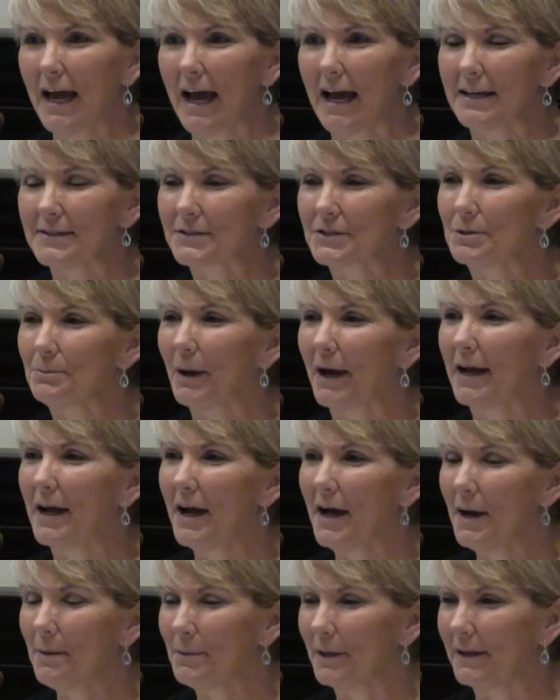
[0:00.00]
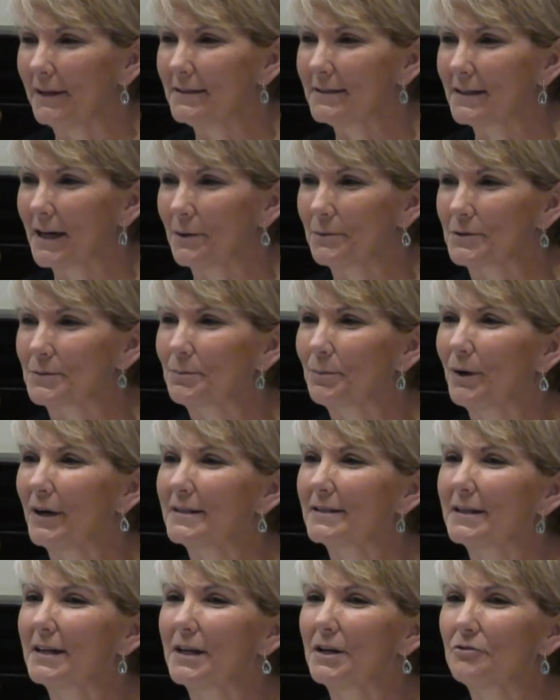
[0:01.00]
As to my hobbies, I was
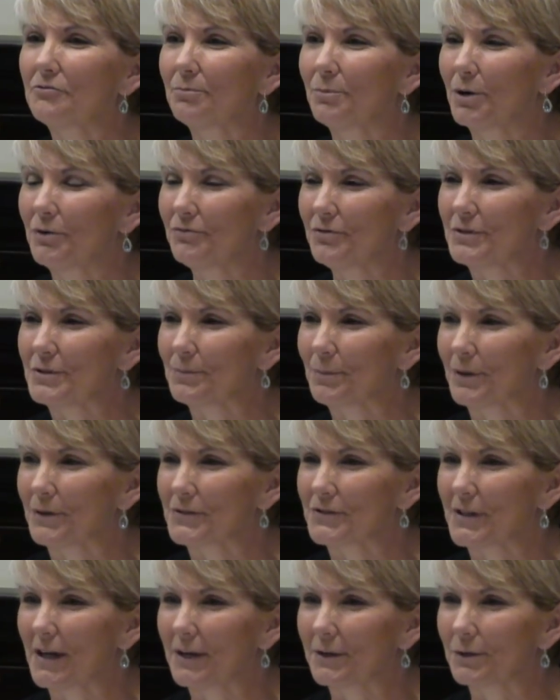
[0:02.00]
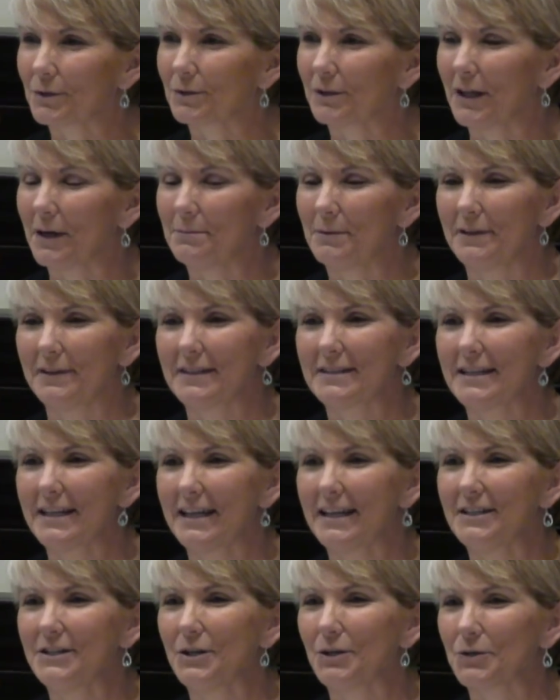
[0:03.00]
president of Murfreesboro Soccer Club in the
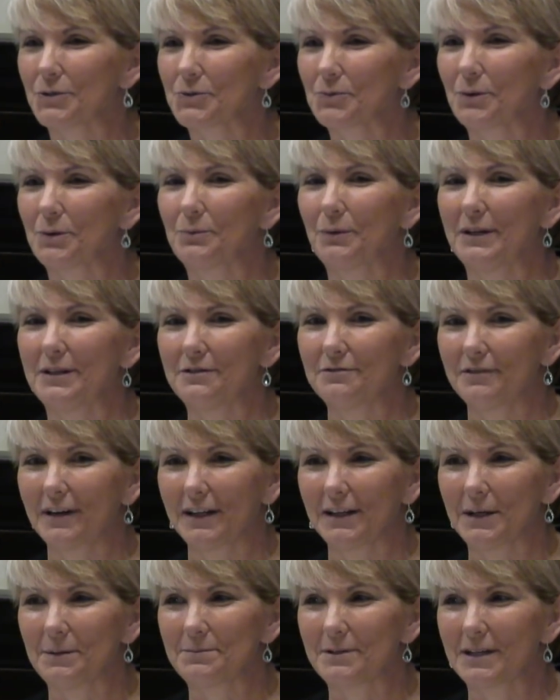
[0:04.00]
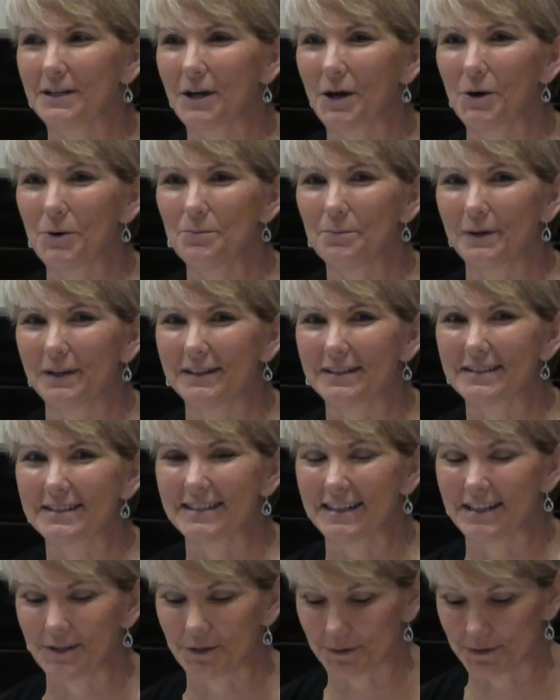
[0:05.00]
10 years when we developed and opened
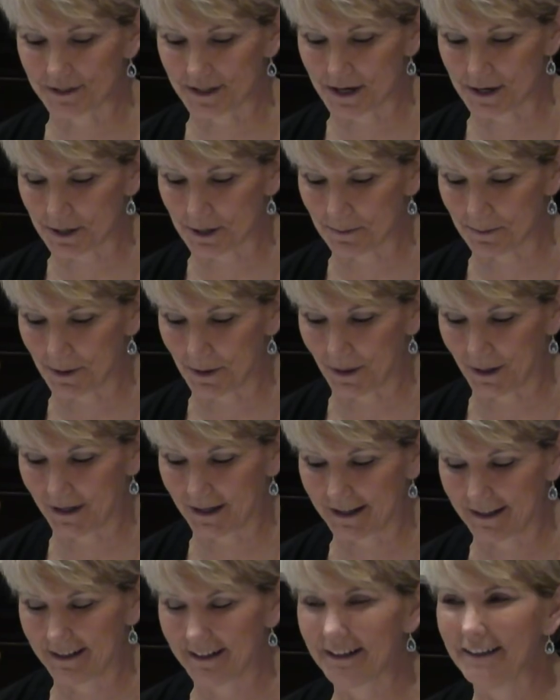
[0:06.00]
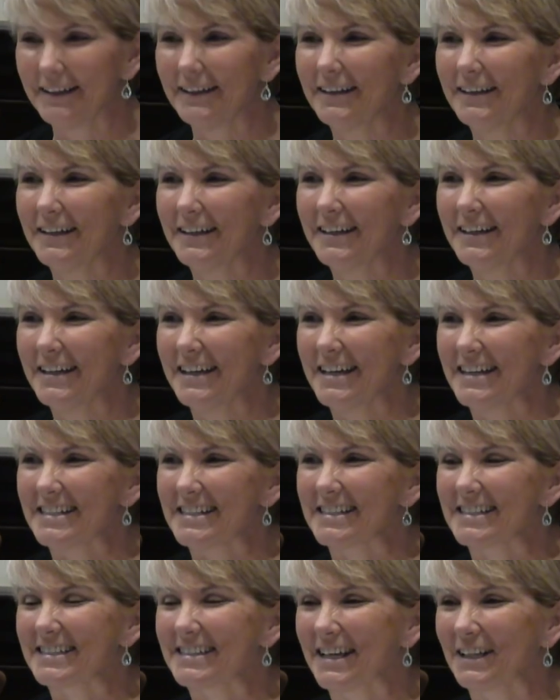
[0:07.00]
Siegel Soccer Park.
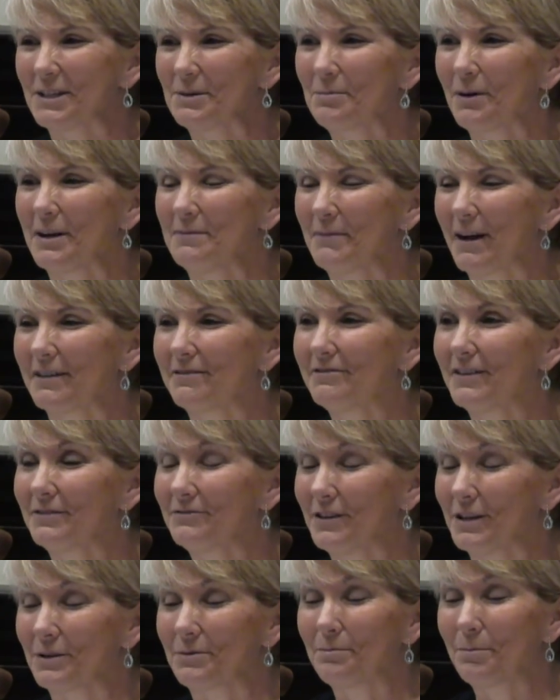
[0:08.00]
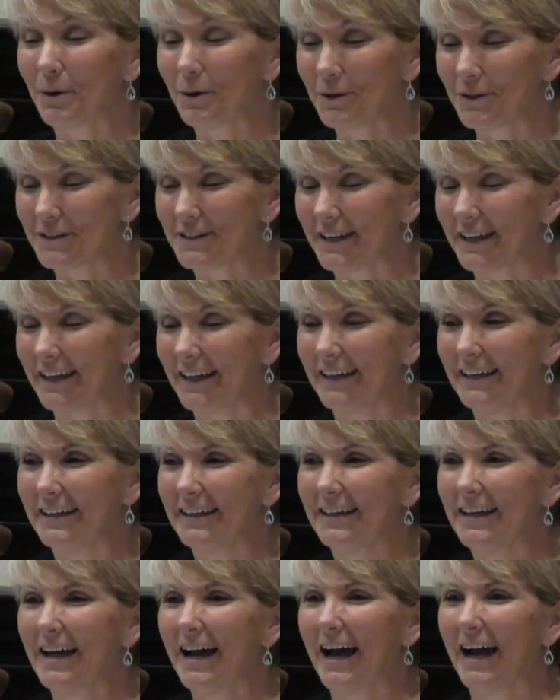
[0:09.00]
To celebrate my 50th birthday,
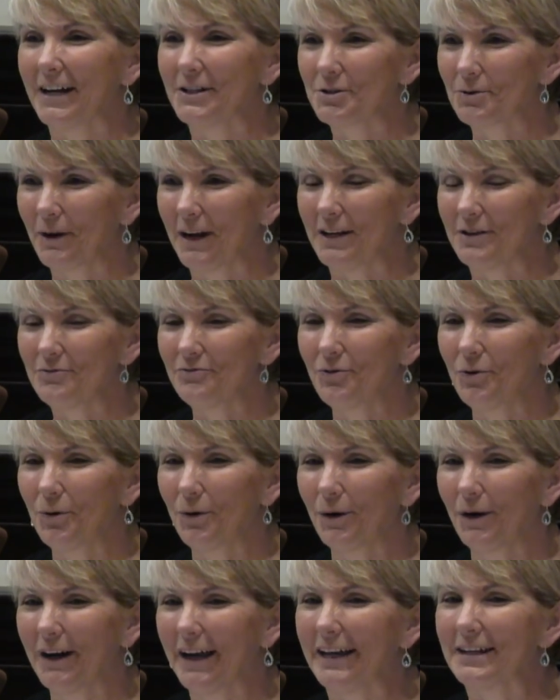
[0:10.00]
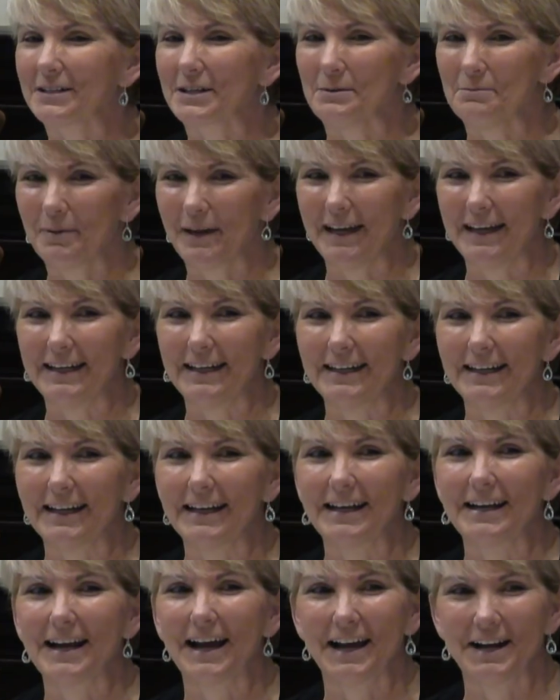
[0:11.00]
I trained for and competed
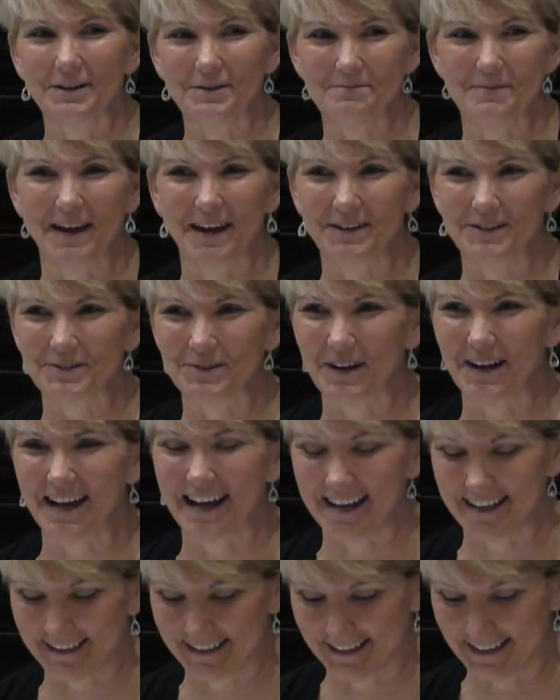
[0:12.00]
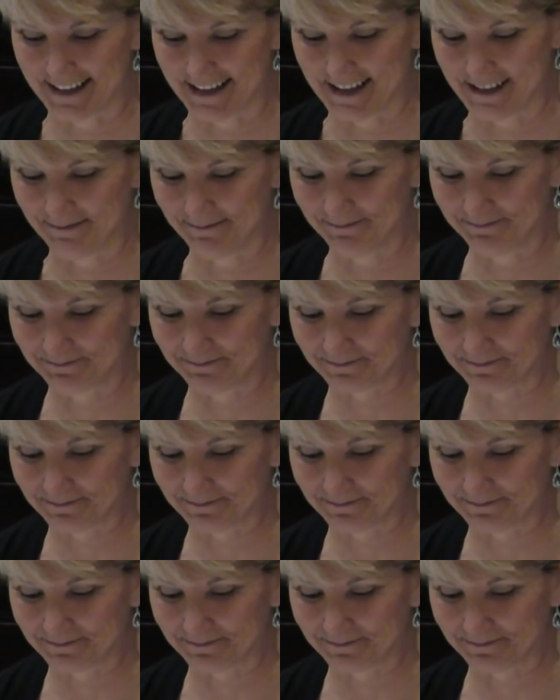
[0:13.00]
in an Ironman triathlon.